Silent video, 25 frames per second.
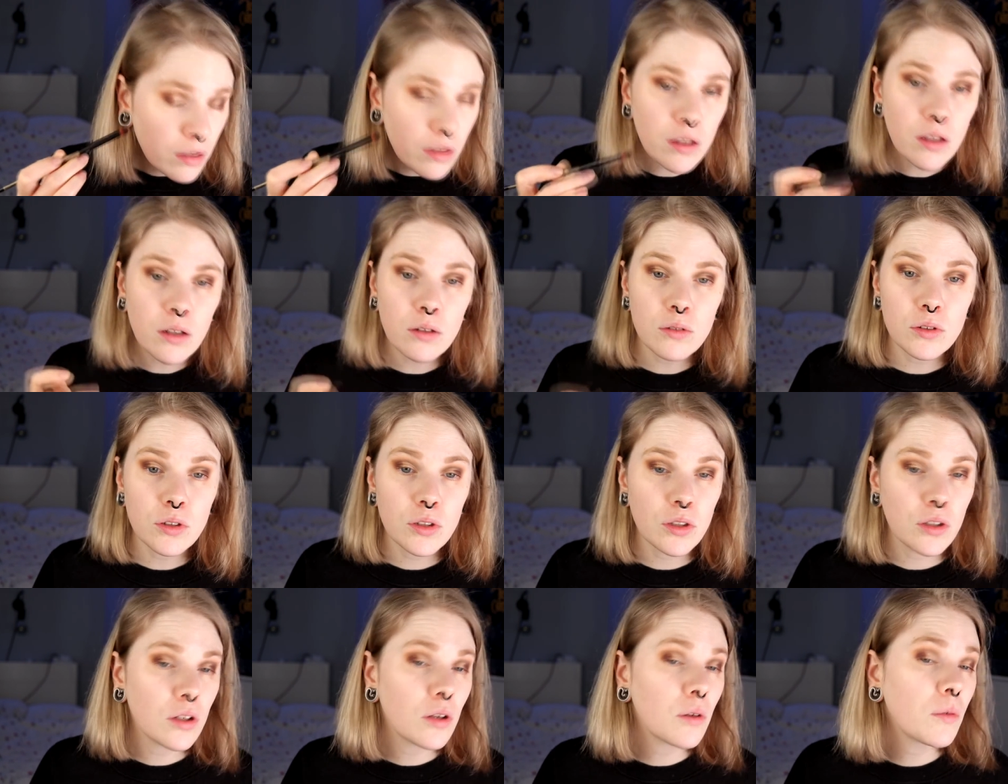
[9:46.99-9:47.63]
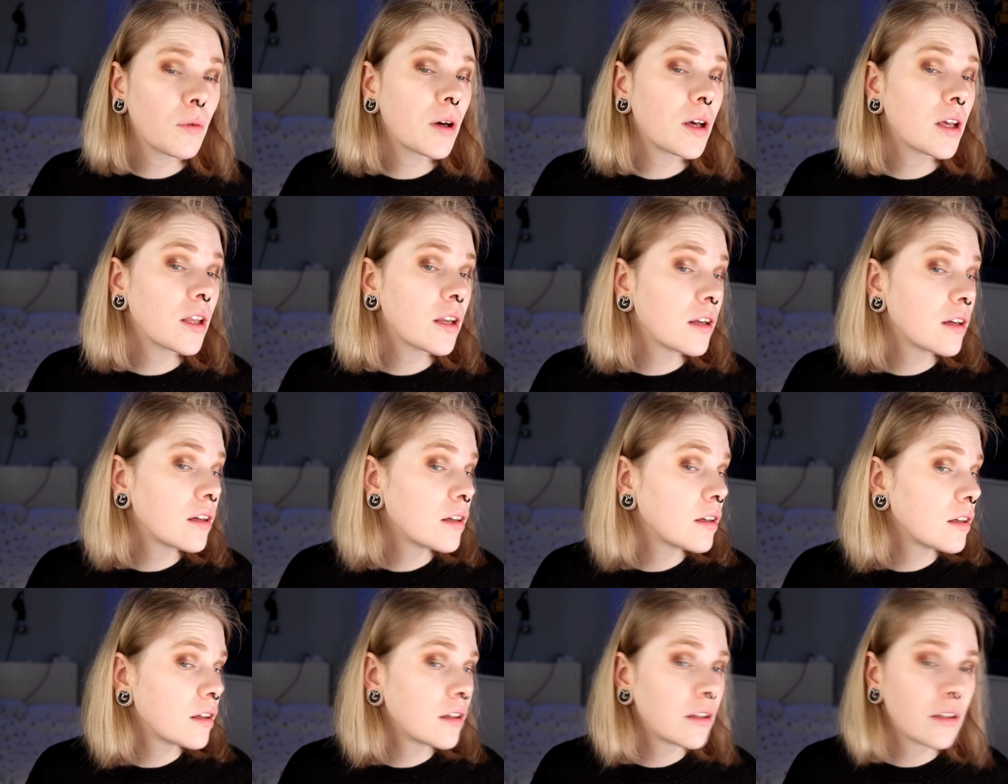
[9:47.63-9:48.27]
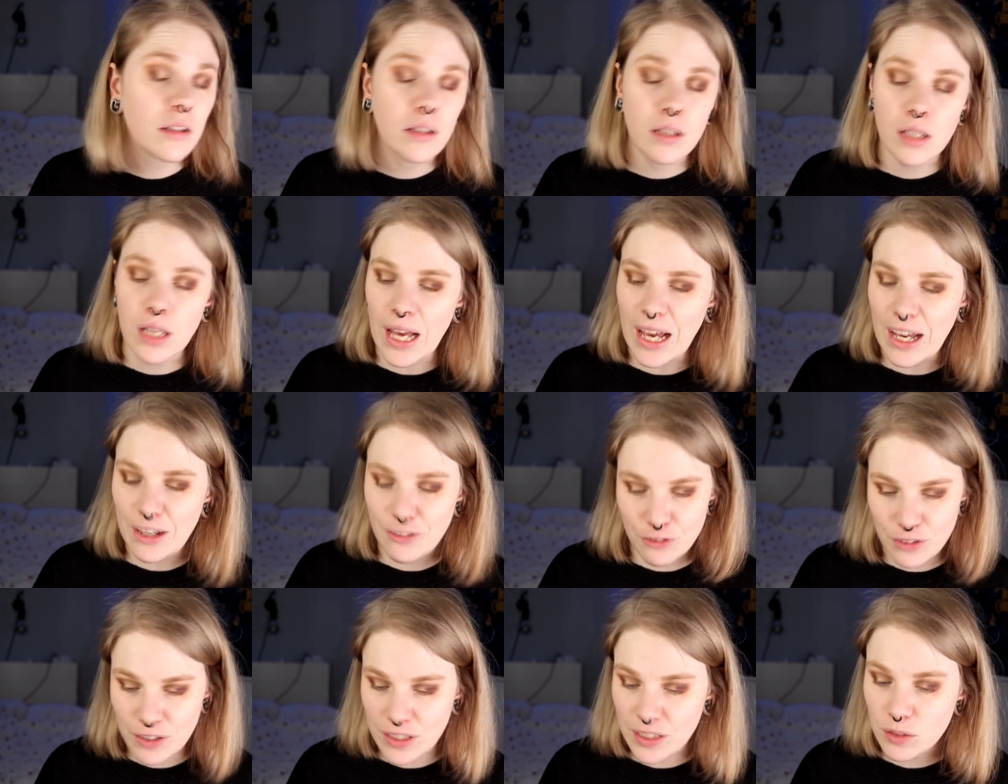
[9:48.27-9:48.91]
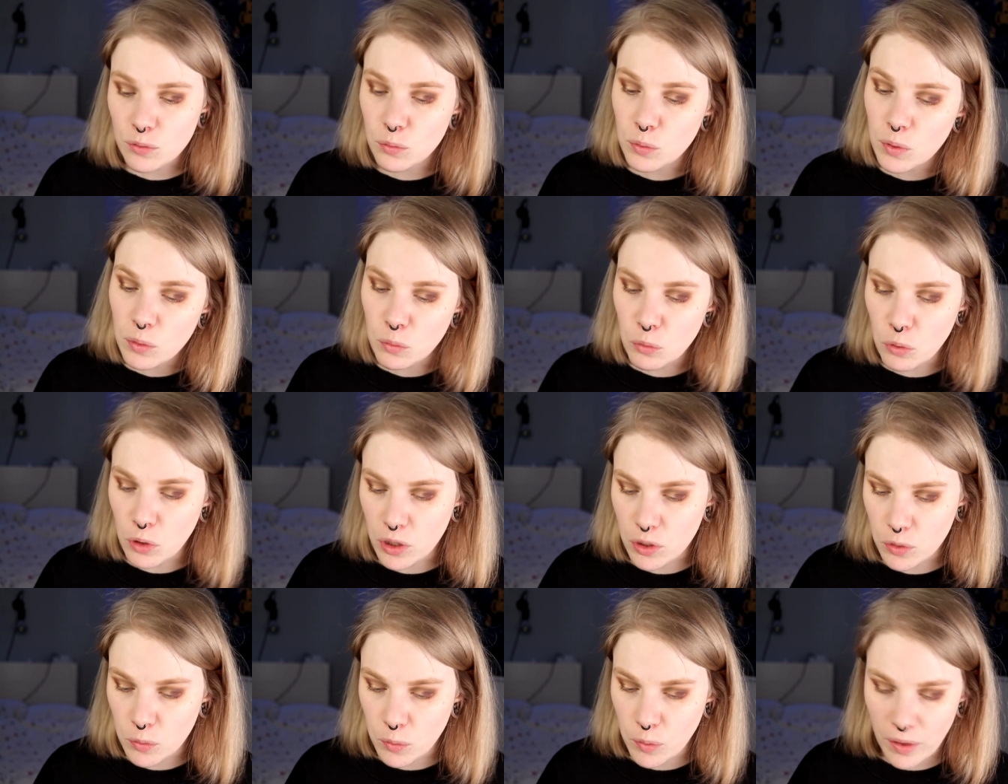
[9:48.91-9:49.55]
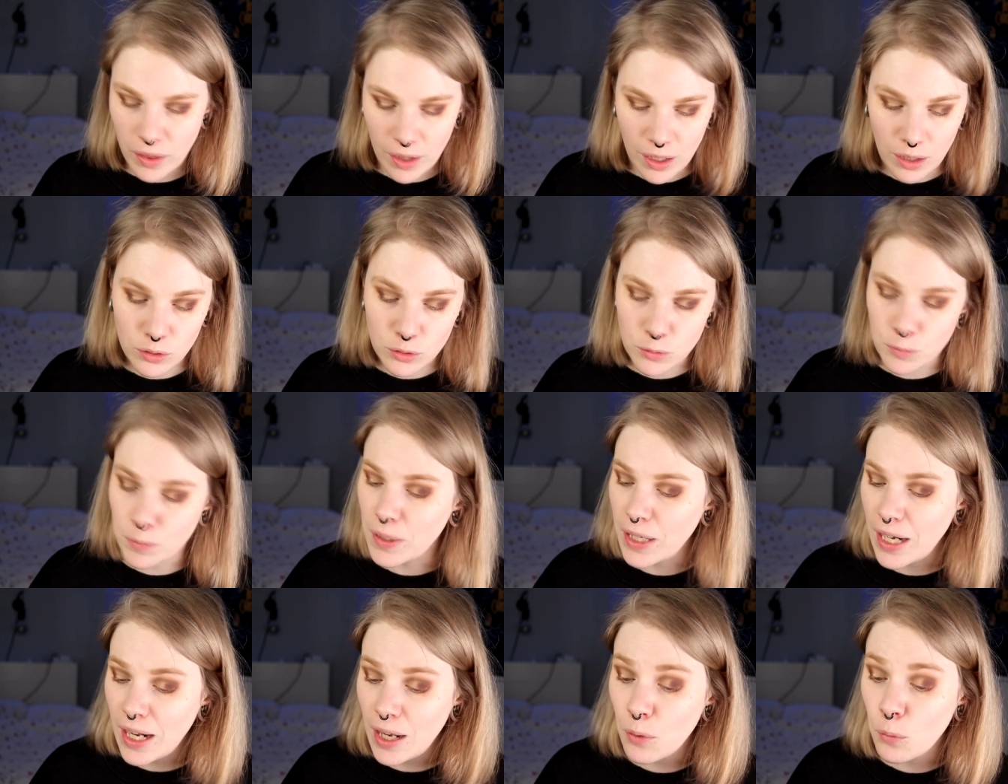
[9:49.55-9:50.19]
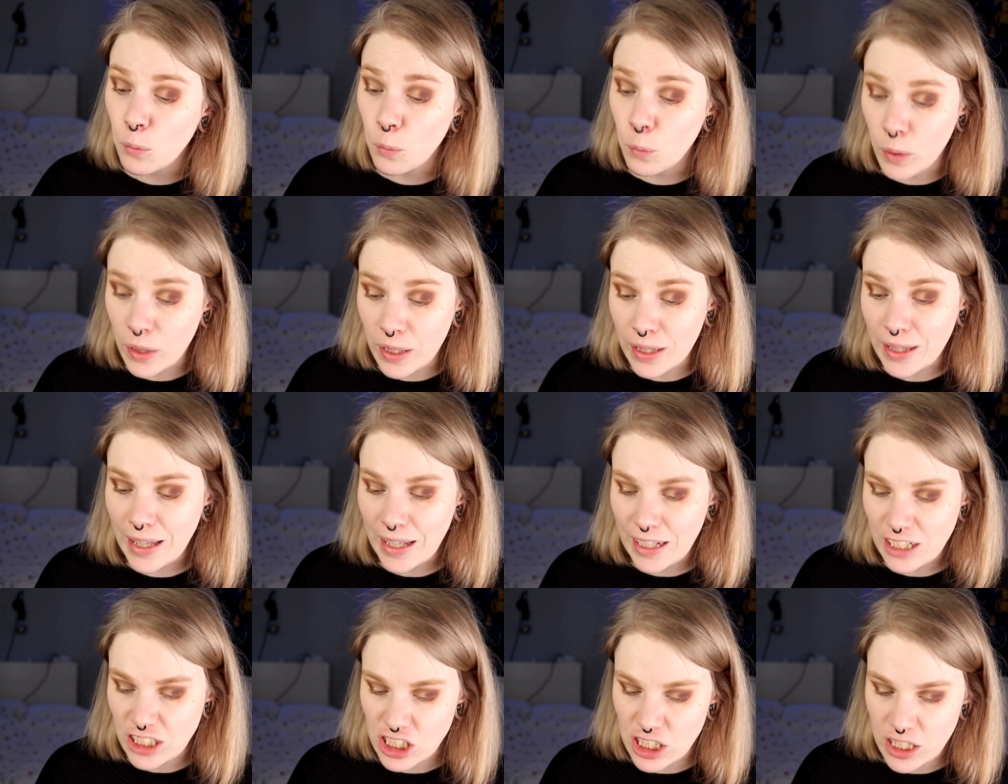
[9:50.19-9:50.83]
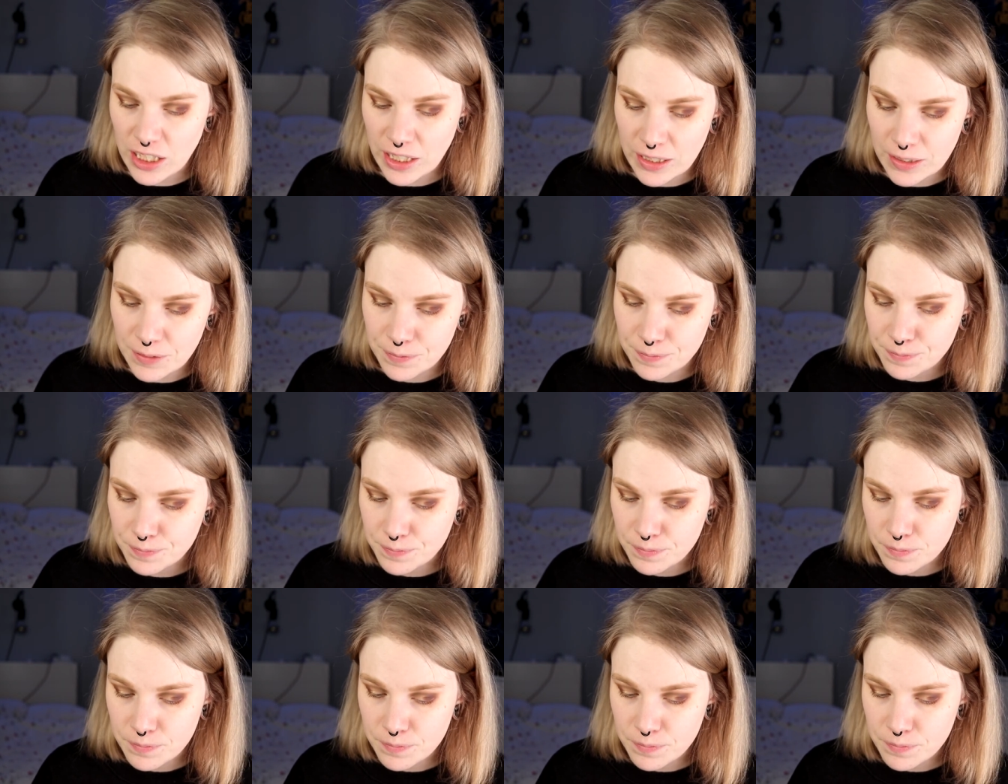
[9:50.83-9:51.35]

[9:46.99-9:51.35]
No, do you know what? I think it would work without, but I will actually...